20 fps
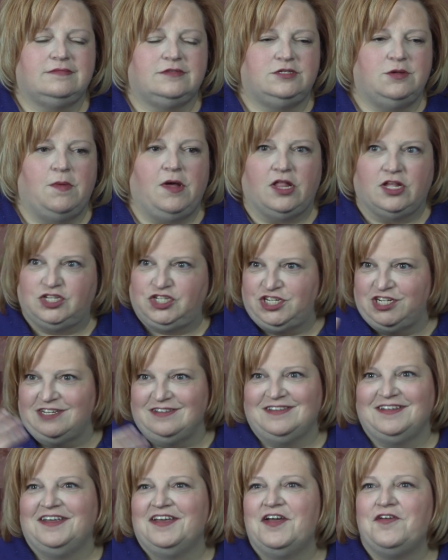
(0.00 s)

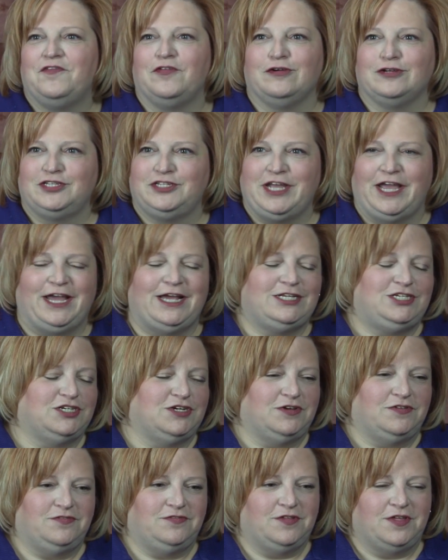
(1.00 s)
demolishing first stage
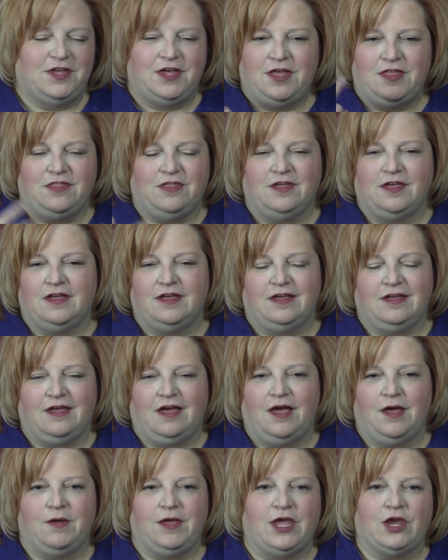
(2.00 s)
of the
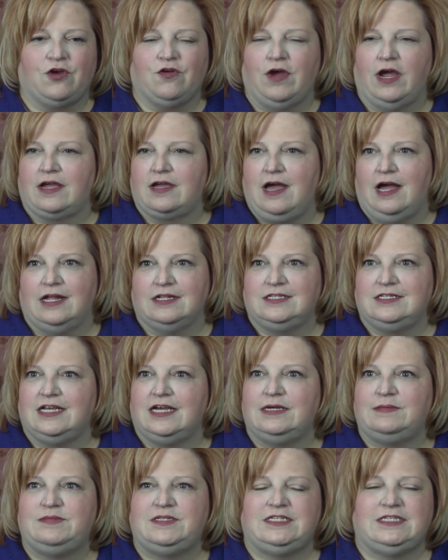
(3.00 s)
incorrect
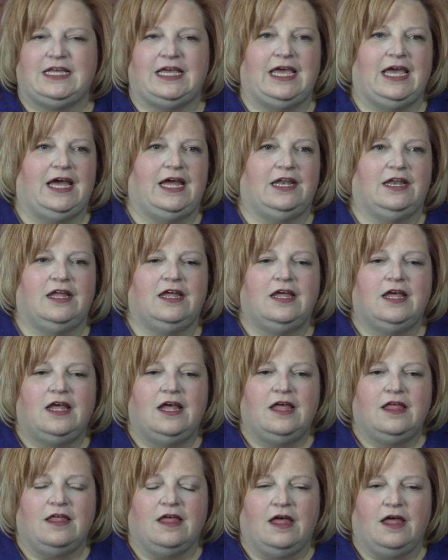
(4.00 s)
concepts, and
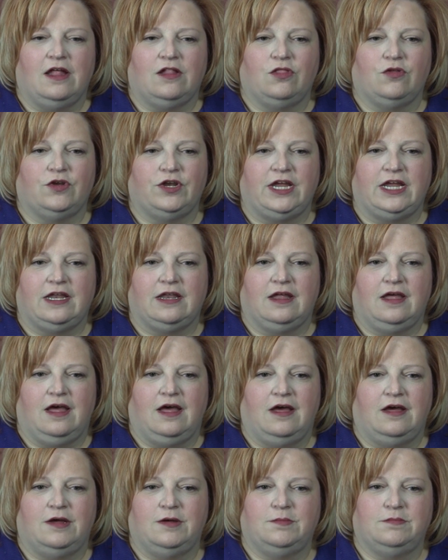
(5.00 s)
learning
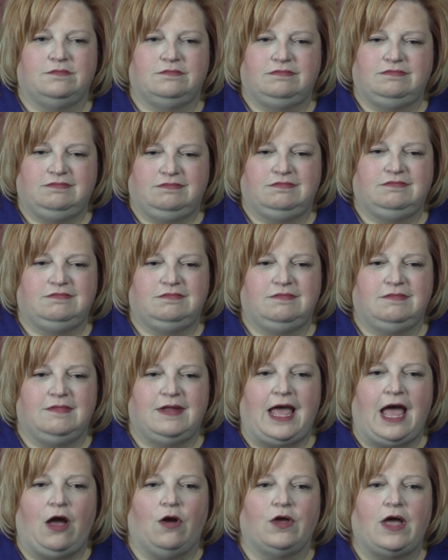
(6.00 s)

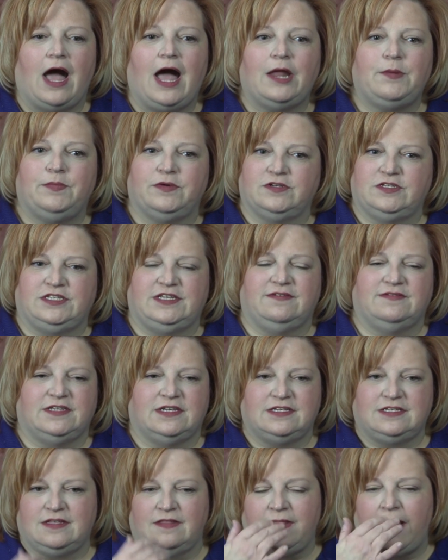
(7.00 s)
how God perceives
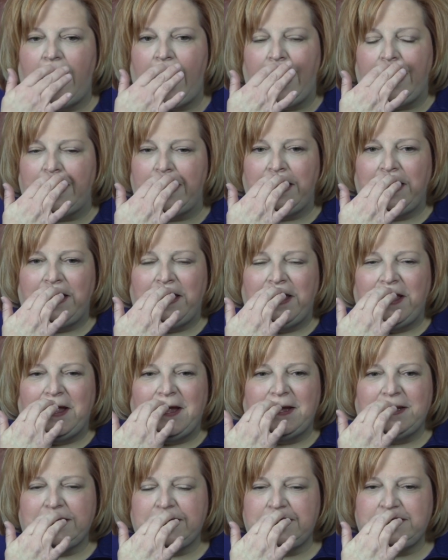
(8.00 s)
us, and that
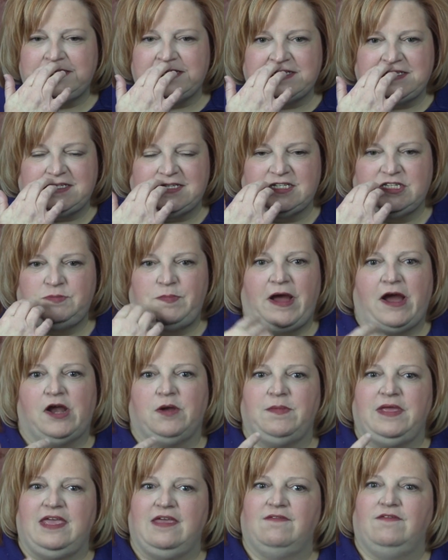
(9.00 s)
just
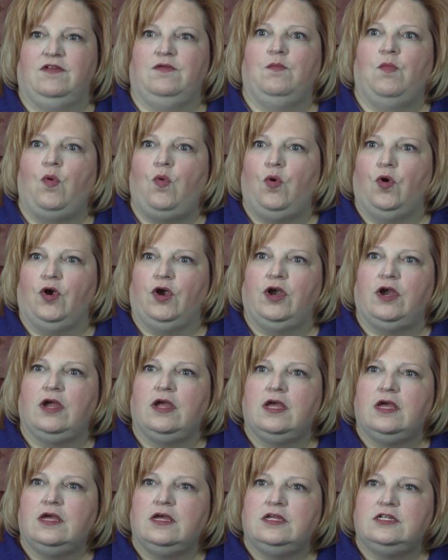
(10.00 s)
inspired me even more
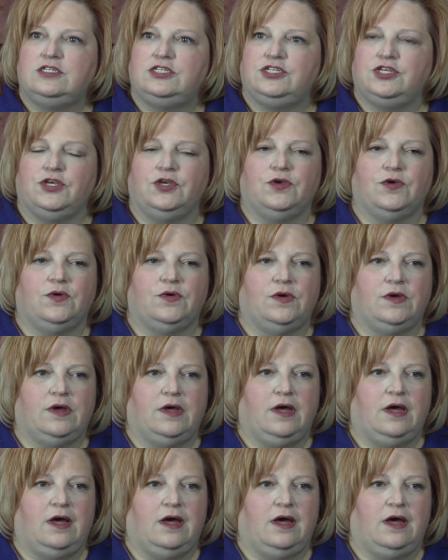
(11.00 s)
to